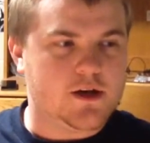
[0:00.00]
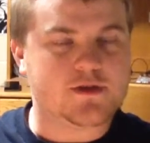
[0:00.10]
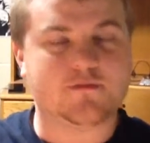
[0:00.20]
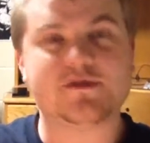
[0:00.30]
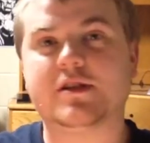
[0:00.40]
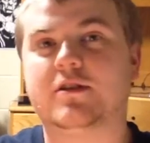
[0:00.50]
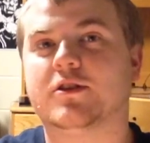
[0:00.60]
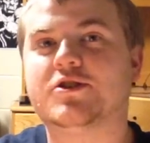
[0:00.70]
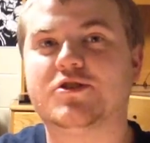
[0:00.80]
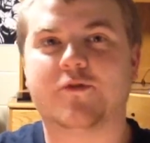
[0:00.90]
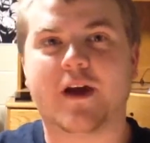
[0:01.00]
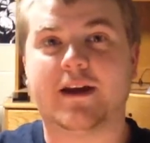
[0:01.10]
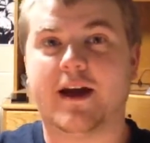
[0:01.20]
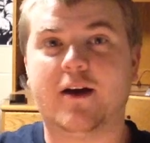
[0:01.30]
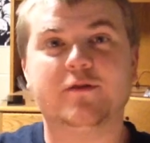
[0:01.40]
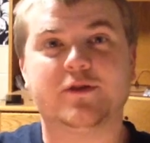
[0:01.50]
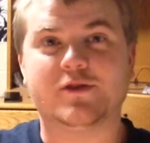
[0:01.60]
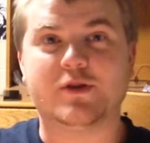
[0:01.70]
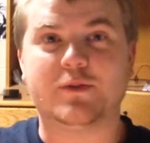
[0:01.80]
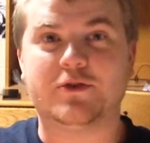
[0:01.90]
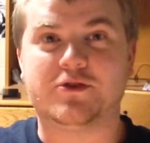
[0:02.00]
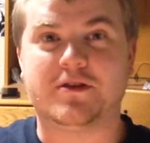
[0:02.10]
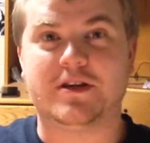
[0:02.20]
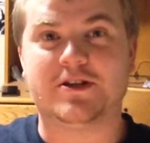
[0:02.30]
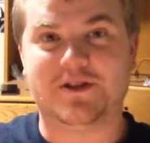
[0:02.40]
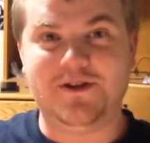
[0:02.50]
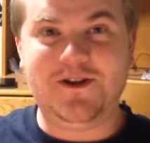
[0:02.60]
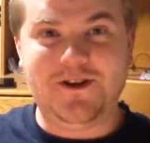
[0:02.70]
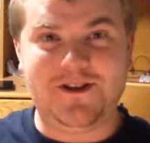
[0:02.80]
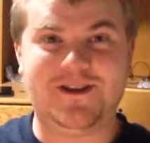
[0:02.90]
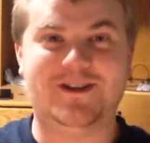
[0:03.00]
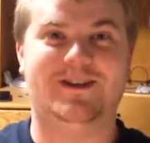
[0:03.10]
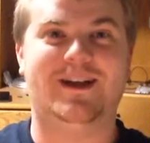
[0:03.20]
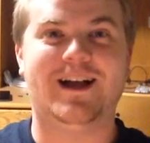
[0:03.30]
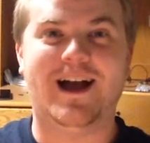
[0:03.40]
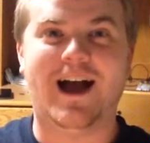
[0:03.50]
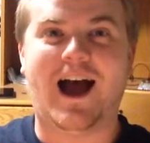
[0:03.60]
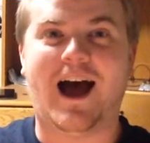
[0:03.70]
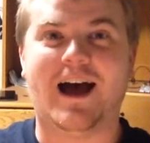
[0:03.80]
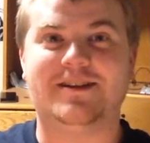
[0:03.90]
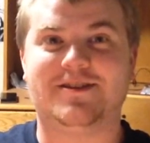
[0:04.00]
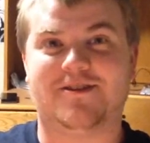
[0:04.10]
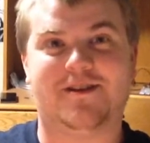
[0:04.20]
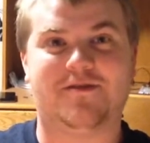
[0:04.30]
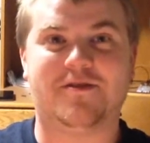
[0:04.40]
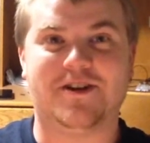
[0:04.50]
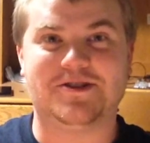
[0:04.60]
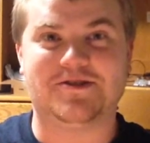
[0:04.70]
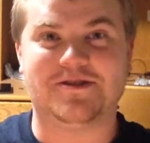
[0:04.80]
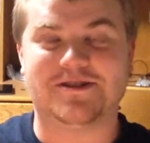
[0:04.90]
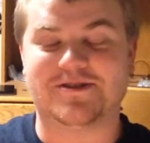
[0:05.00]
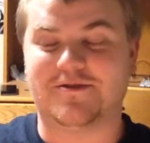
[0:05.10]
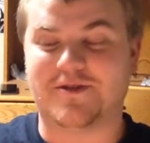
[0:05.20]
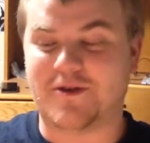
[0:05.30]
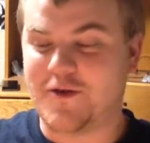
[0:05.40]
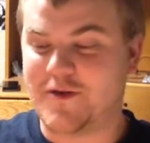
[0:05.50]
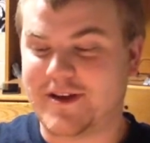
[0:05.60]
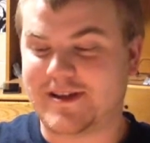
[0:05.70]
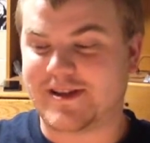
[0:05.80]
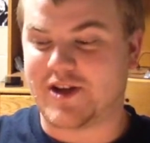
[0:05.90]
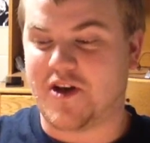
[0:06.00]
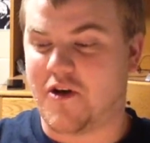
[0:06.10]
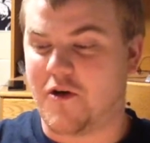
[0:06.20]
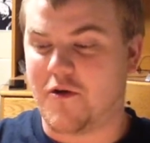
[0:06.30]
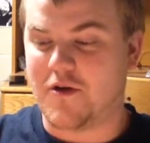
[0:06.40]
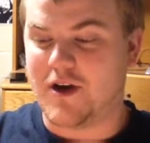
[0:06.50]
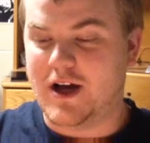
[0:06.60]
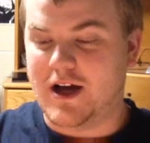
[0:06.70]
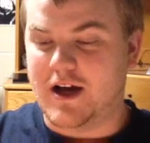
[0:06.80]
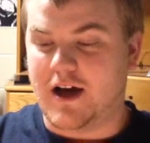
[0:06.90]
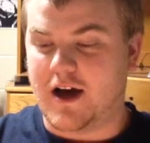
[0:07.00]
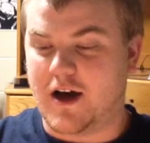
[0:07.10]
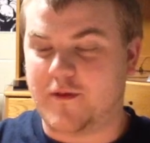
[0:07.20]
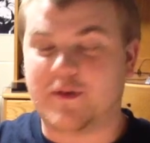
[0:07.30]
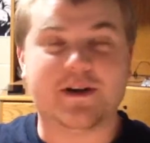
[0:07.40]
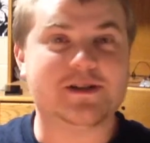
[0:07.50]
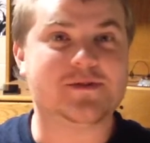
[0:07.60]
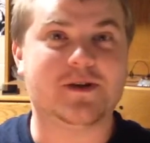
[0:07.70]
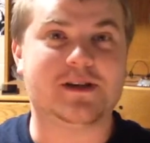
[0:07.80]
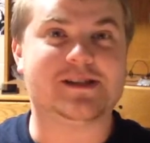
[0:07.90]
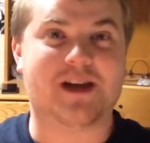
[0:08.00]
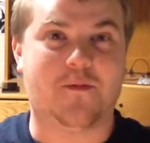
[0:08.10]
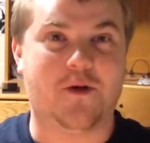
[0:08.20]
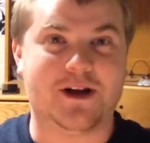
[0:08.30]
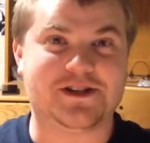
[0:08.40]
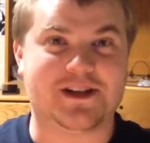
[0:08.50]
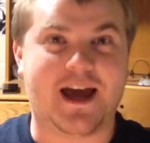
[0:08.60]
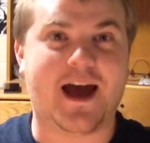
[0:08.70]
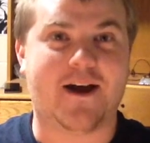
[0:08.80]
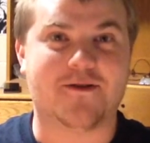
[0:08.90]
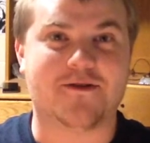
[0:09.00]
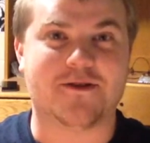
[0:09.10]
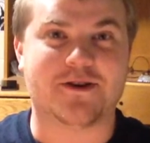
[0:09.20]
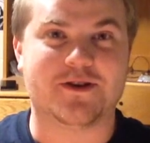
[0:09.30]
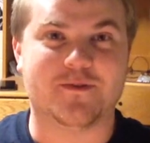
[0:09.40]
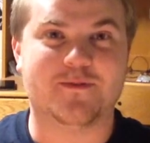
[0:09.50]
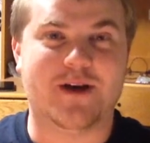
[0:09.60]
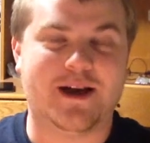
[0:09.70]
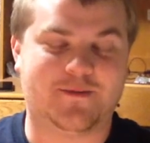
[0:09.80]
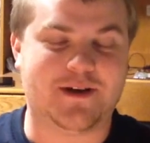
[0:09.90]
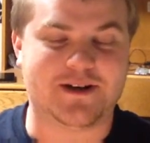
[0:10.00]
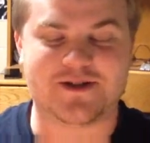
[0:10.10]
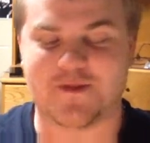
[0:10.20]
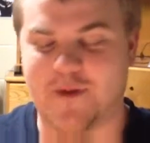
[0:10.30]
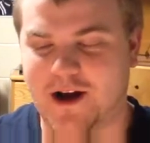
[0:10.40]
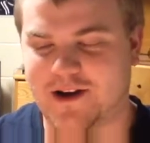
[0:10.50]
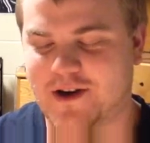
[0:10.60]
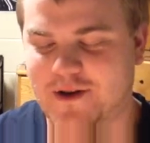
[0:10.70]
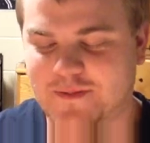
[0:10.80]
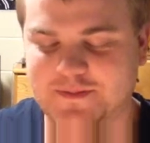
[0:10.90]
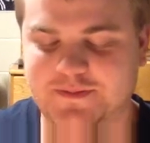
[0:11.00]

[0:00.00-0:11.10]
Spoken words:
So, I'm just going to alert you right now if you're super traditional. I don't have a very traditional view of it, so you might just want to stop watching now, or you'll might punch your monitor.